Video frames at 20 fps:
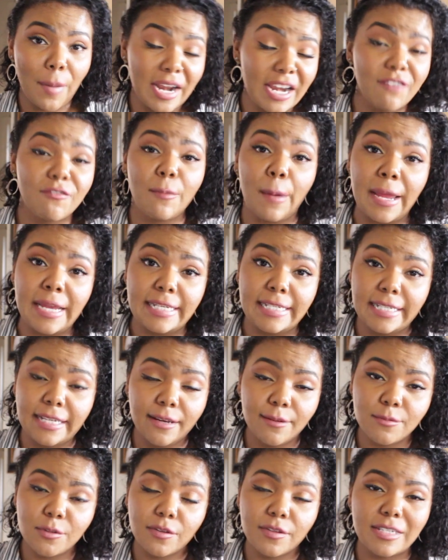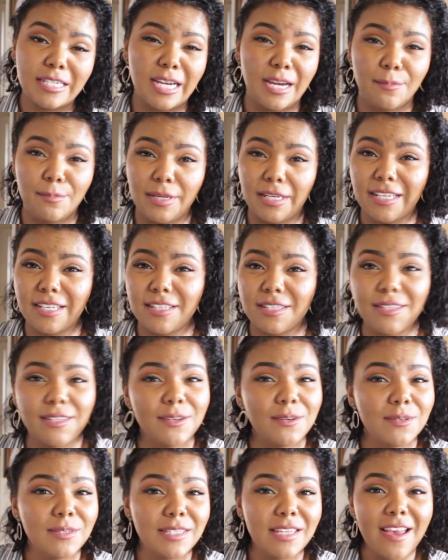money from ATMs all the time because
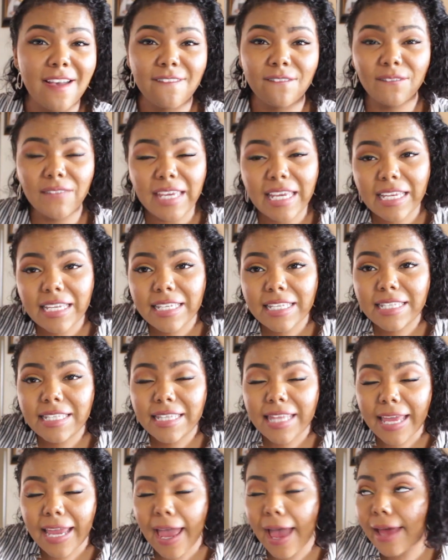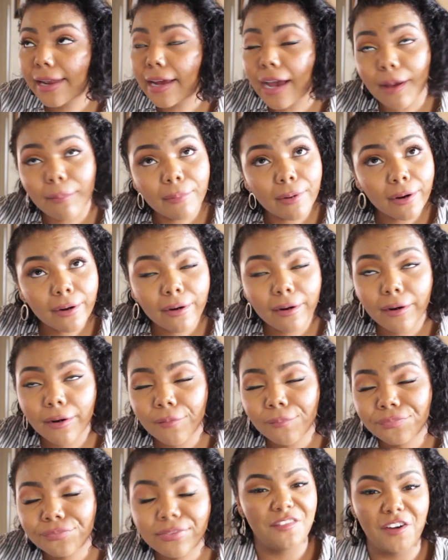those fees, they add up,
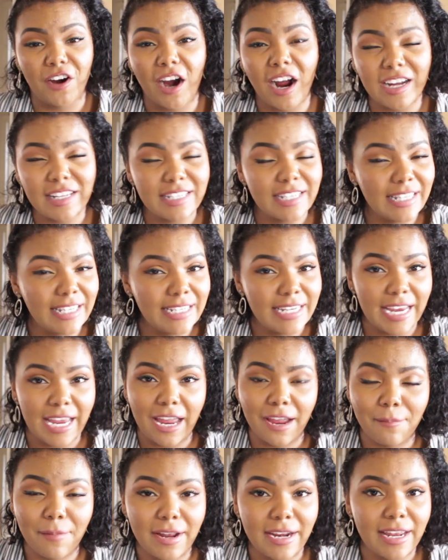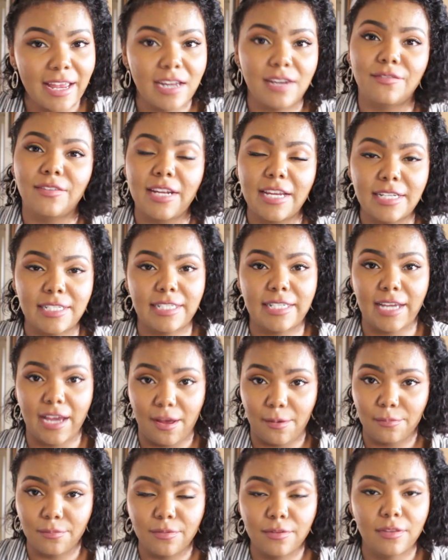girl. If you're constantly taking money out of an
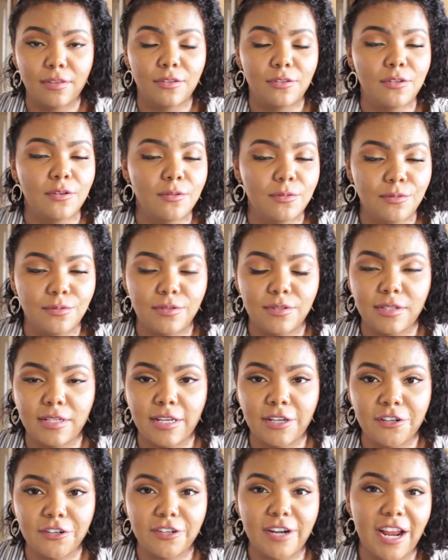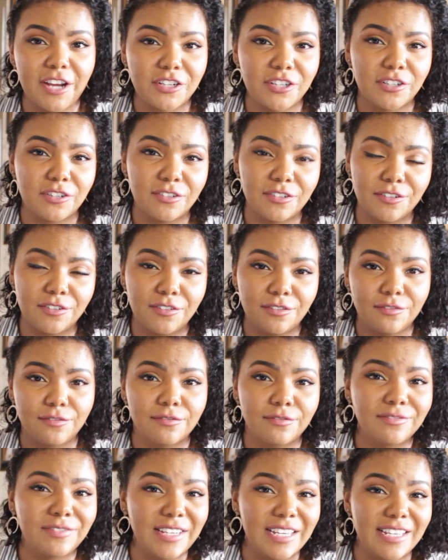ATM, those international
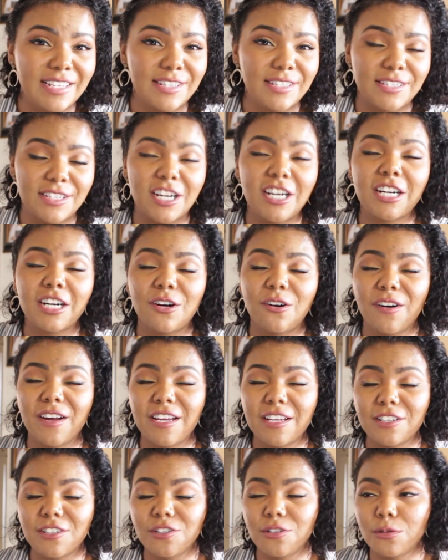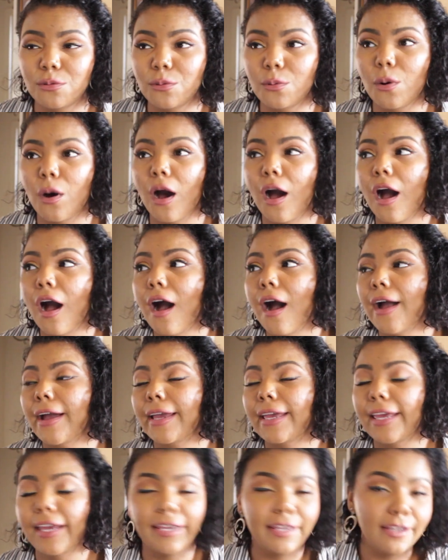fees are going to
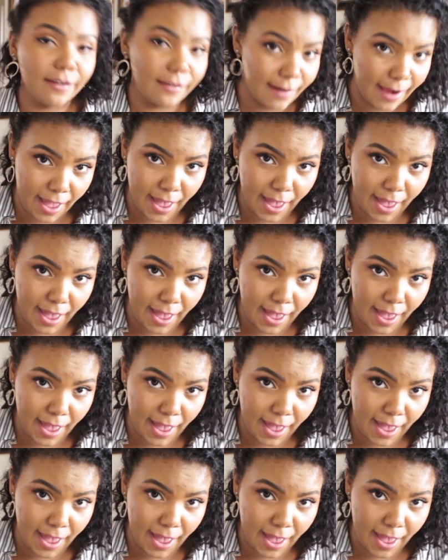kick your